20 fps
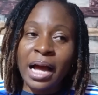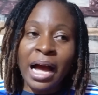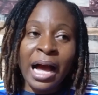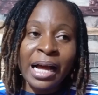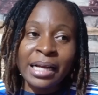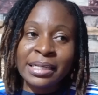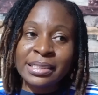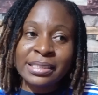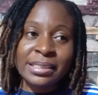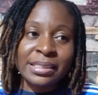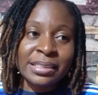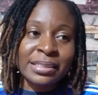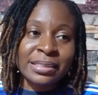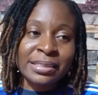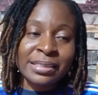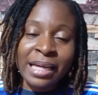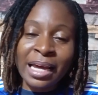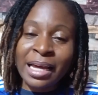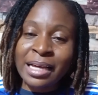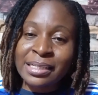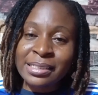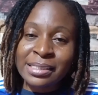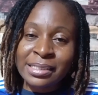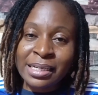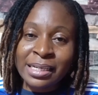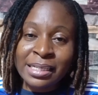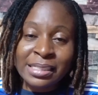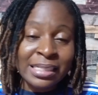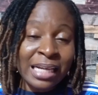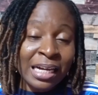And there is
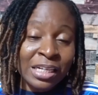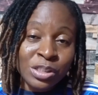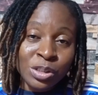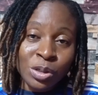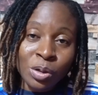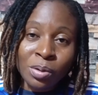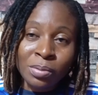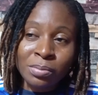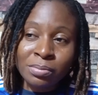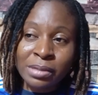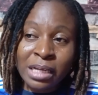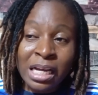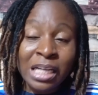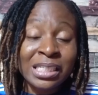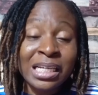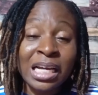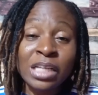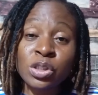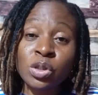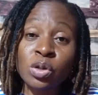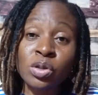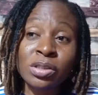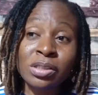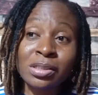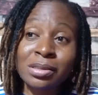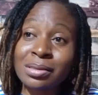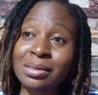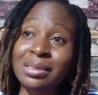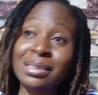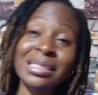a Sancho. That
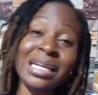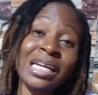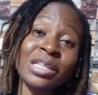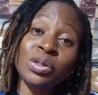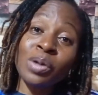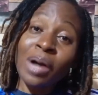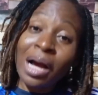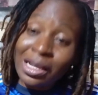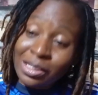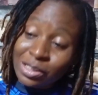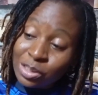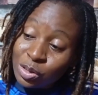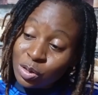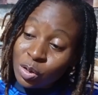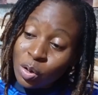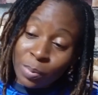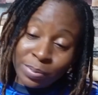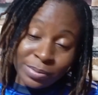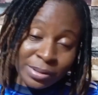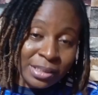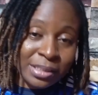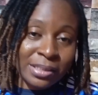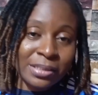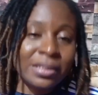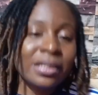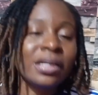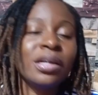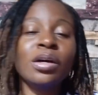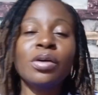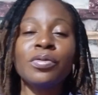Sancho has dropped.
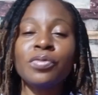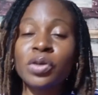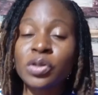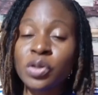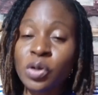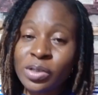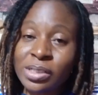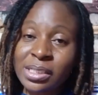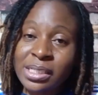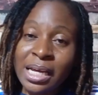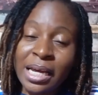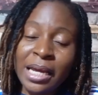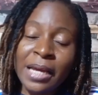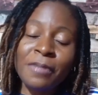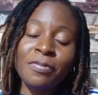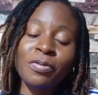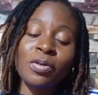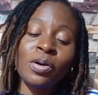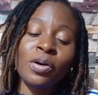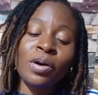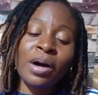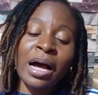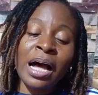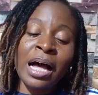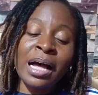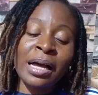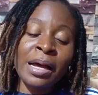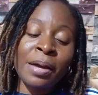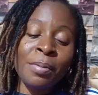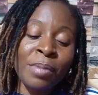For those saying, for
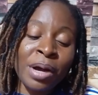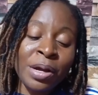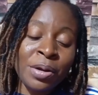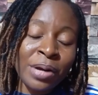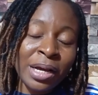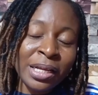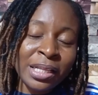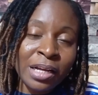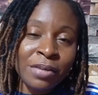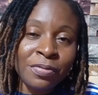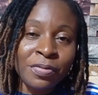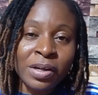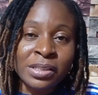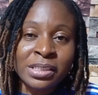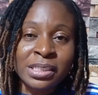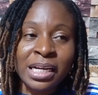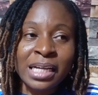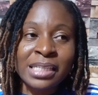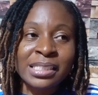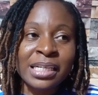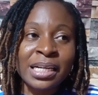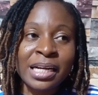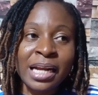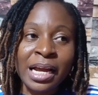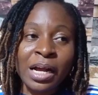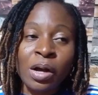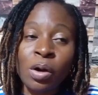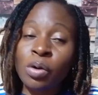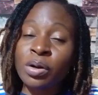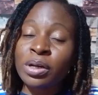Man United fans that are saying
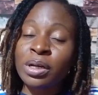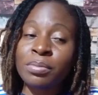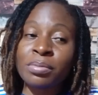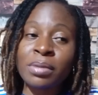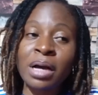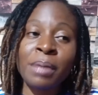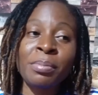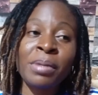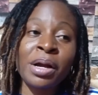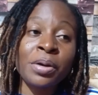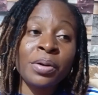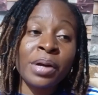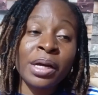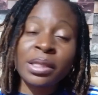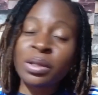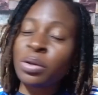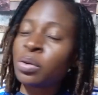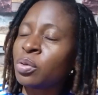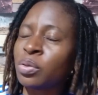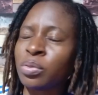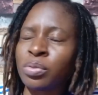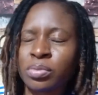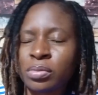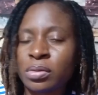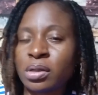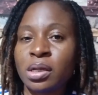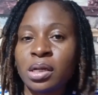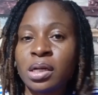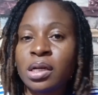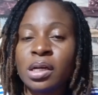I called him Man United, no.
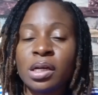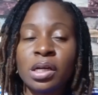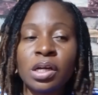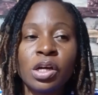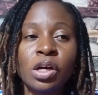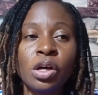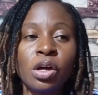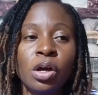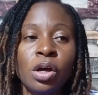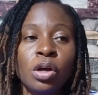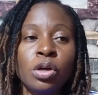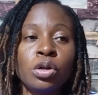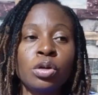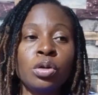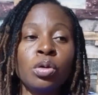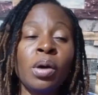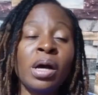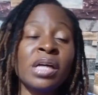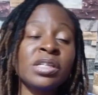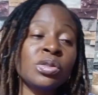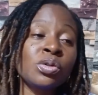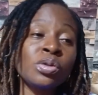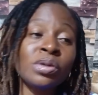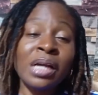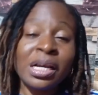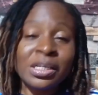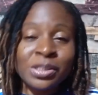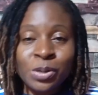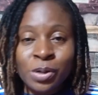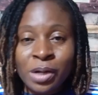You're as good
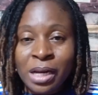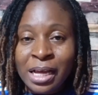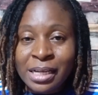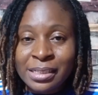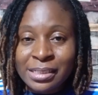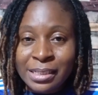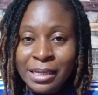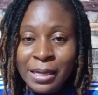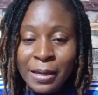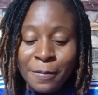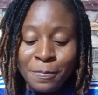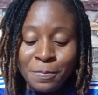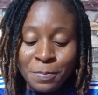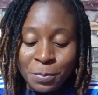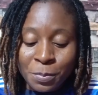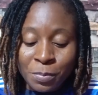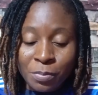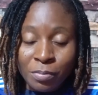as your last game.